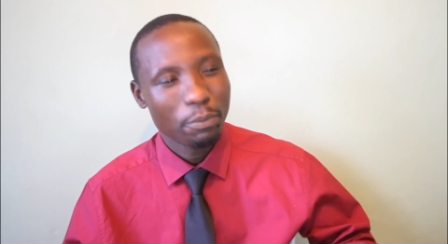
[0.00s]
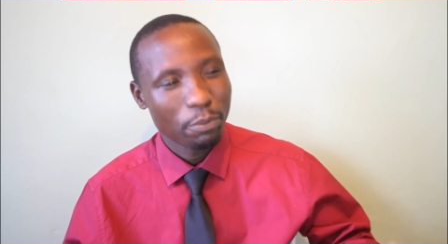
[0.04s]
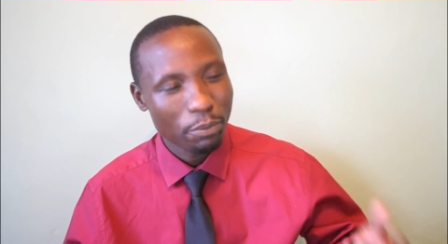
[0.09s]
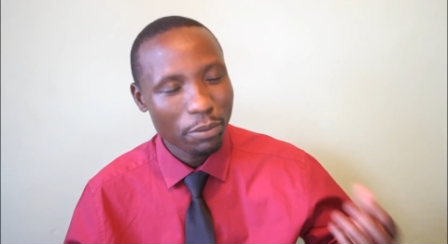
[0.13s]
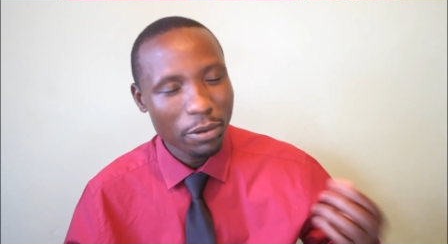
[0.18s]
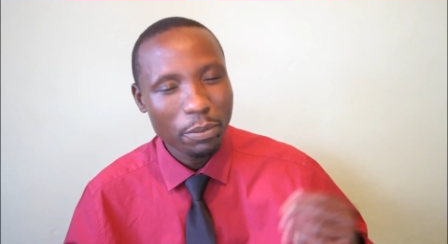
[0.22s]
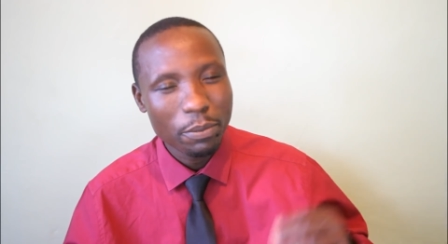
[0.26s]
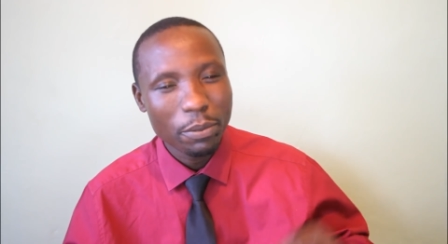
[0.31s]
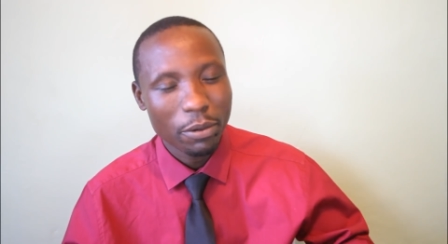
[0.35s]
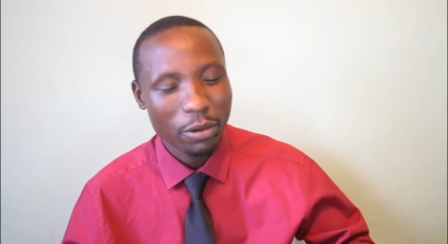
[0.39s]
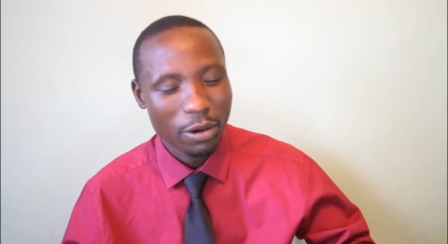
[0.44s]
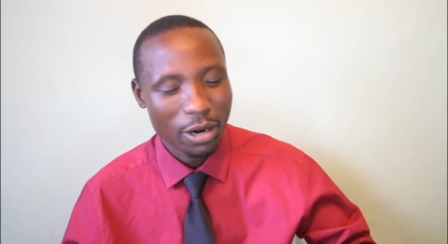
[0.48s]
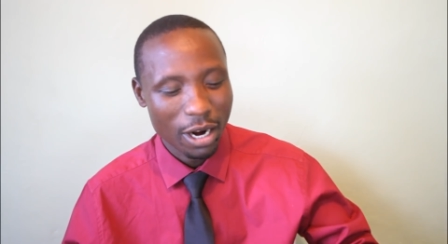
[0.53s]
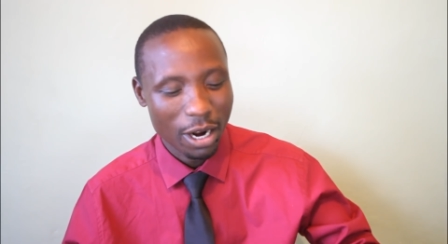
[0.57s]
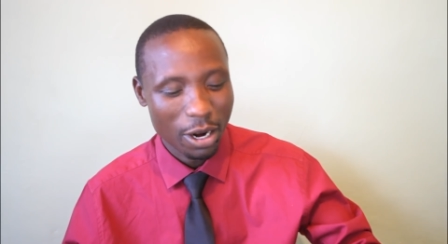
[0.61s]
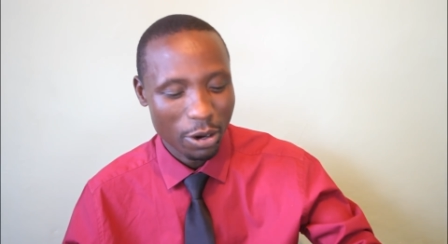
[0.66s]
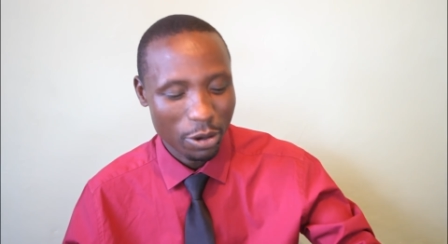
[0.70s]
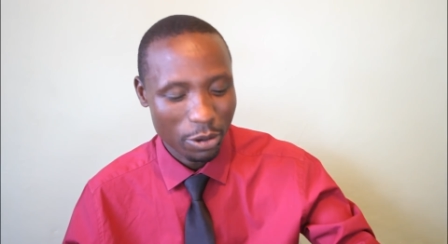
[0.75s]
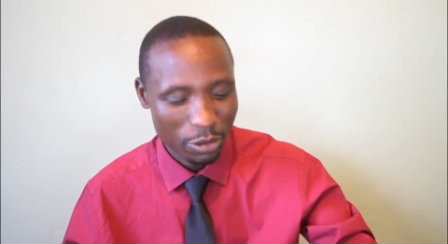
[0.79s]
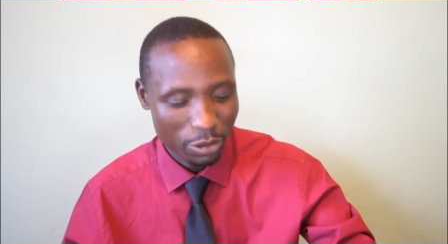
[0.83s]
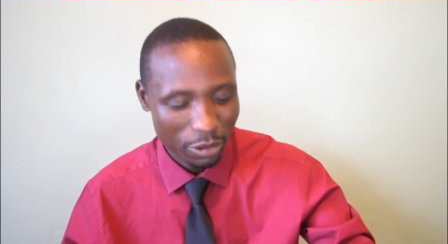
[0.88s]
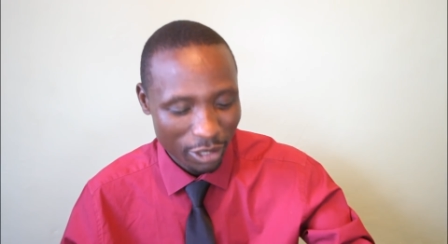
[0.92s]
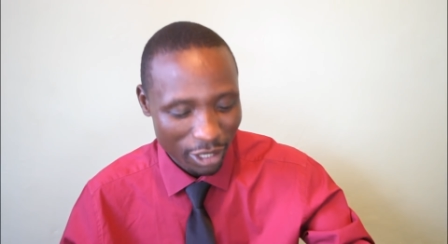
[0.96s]
people
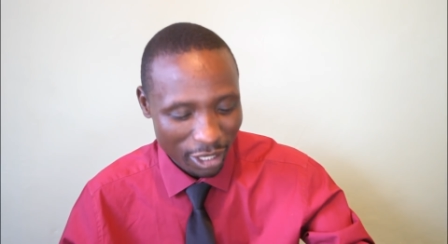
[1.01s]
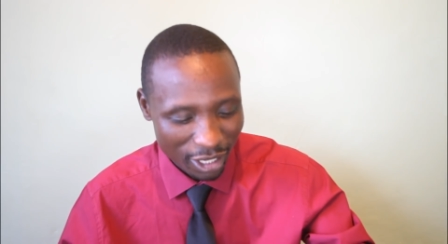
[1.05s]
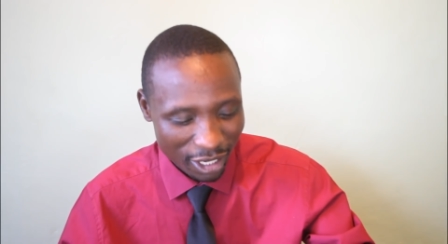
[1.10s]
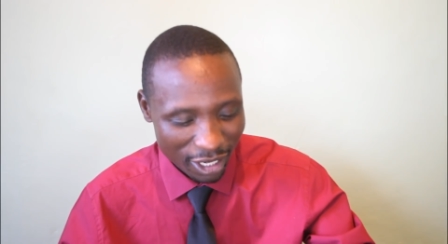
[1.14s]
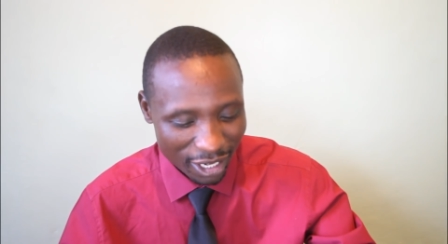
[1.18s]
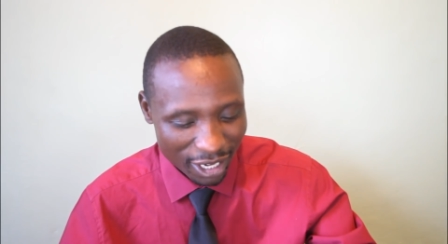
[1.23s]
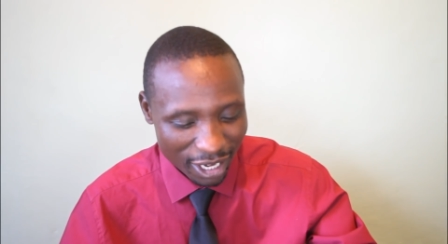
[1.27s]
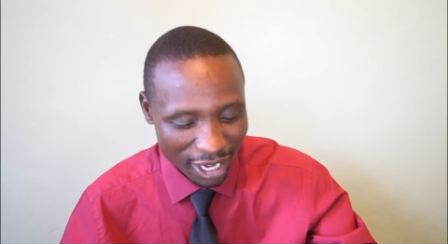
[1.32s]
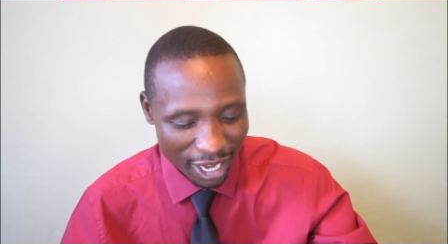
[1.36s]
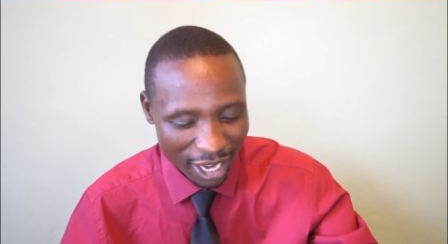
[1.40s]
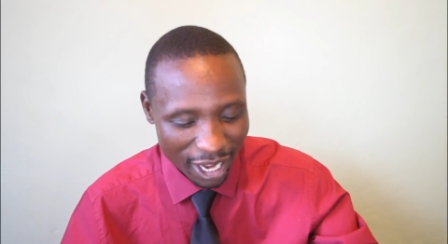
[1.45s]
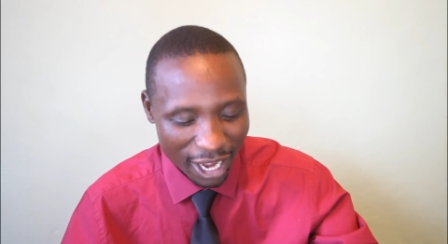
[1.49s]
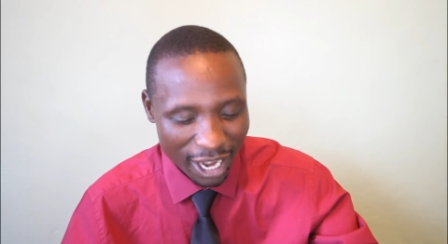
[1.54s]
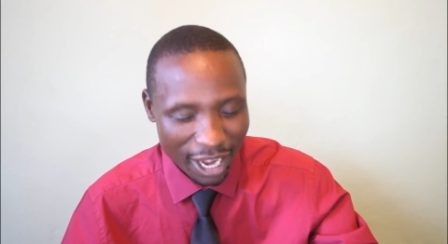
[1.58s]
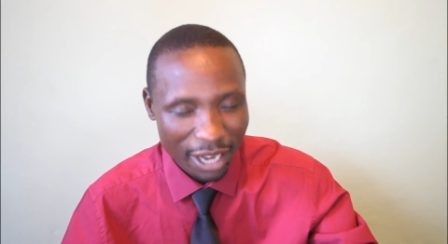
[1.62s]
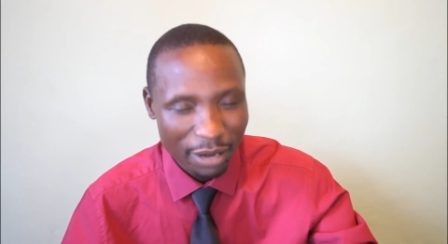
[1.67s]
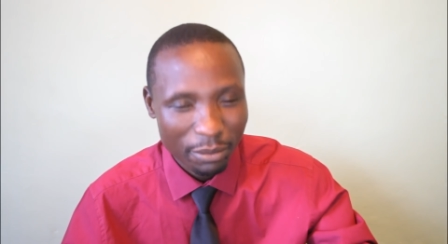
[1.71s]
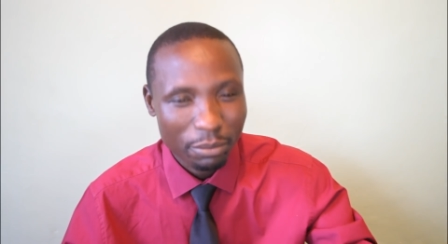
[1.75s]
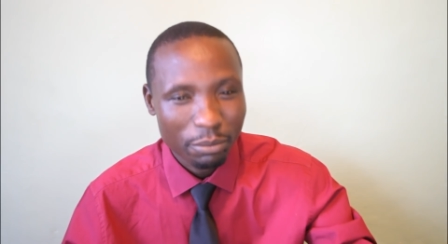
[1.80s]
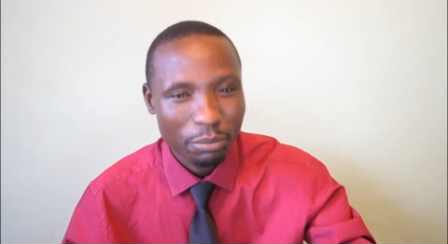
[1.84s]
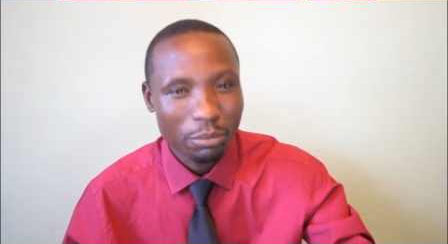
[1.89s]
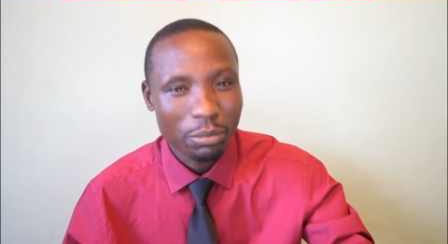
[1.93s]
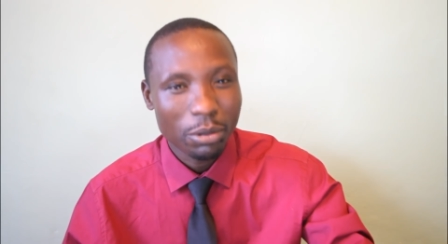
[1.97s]
now uh,
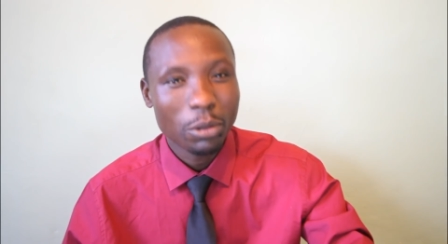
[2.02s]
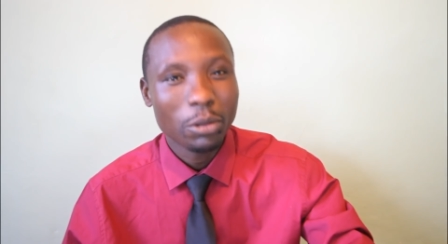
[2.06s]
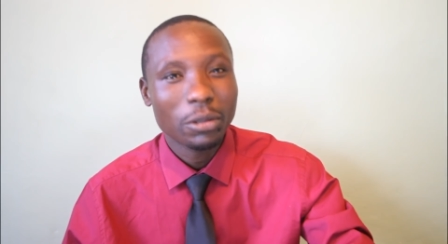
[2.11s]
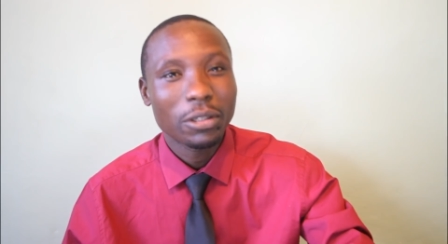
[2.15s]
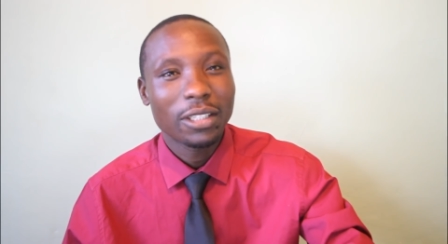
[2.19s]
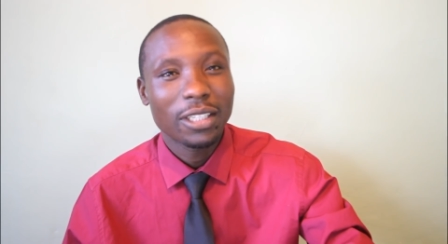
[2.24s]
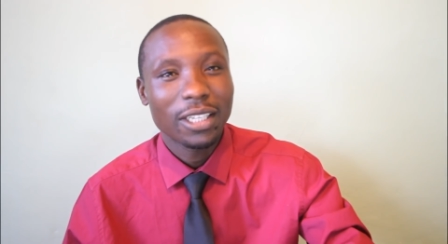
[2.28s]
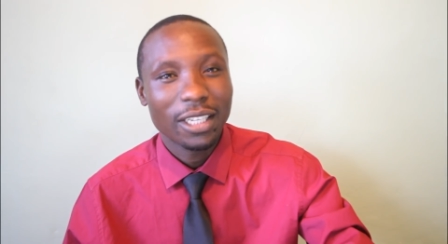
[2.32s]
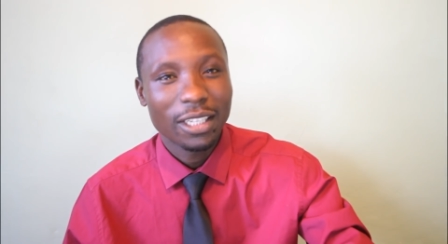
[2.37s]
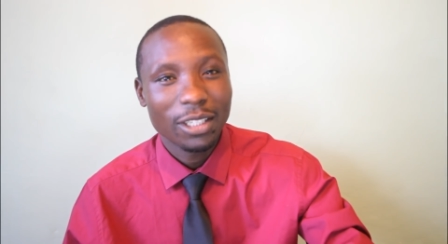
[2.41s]
brought